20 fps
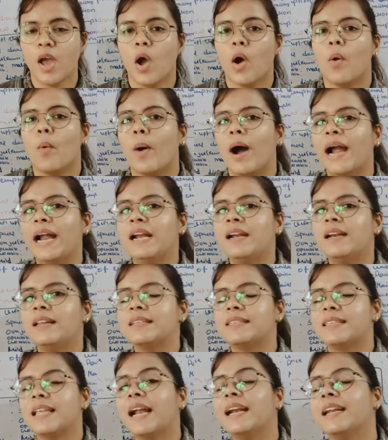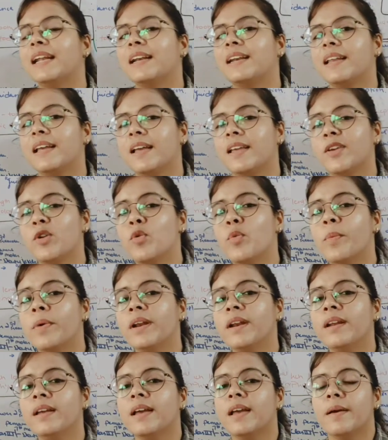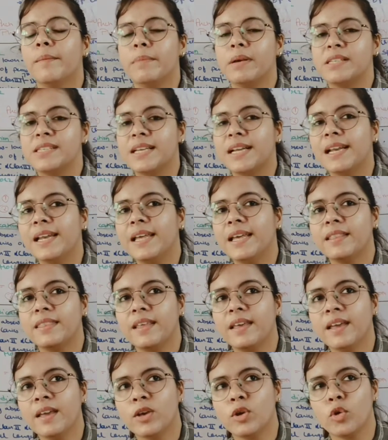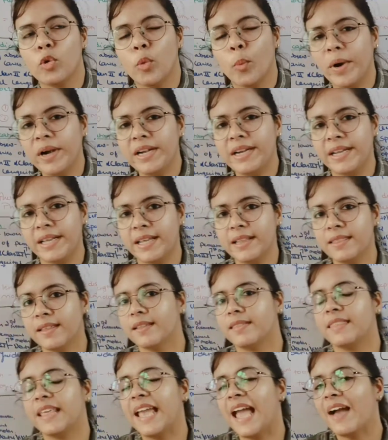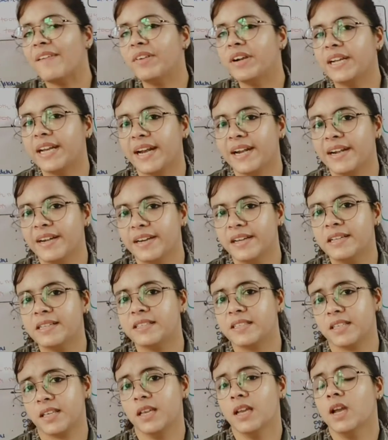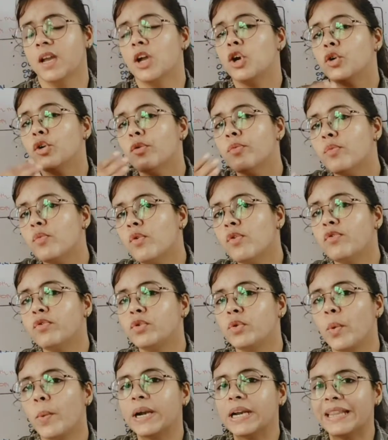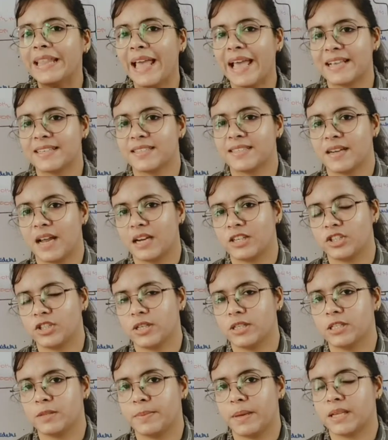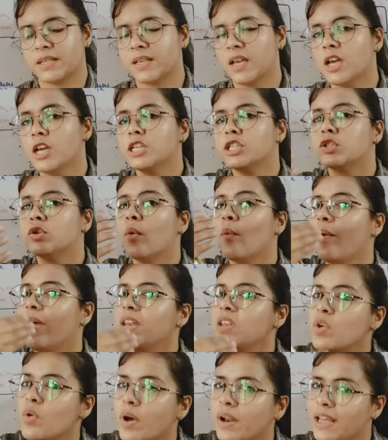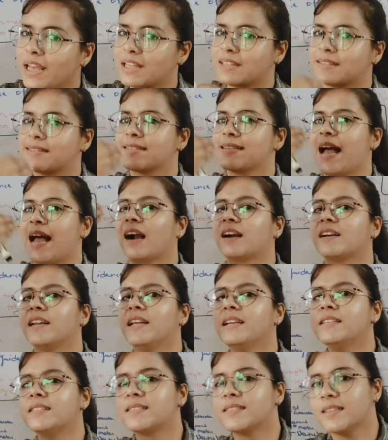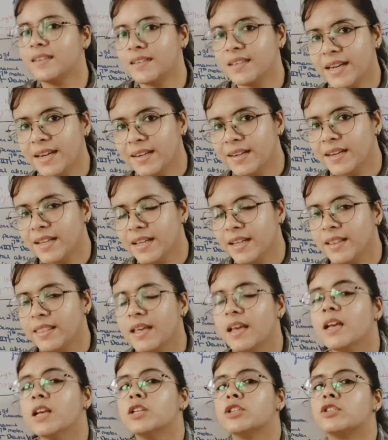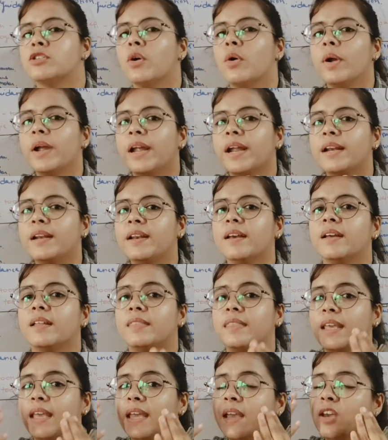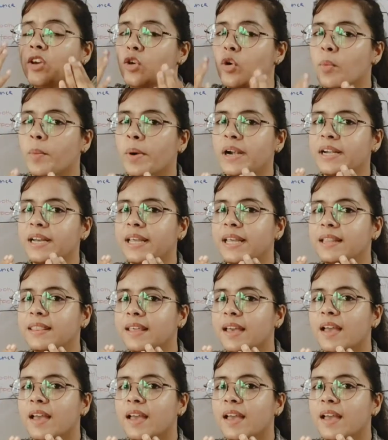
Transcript: Why it is said? It human basically the human teeth, they have a tendency to move toward the extraction space. So when you are extracting certain teeth, so it the human teeth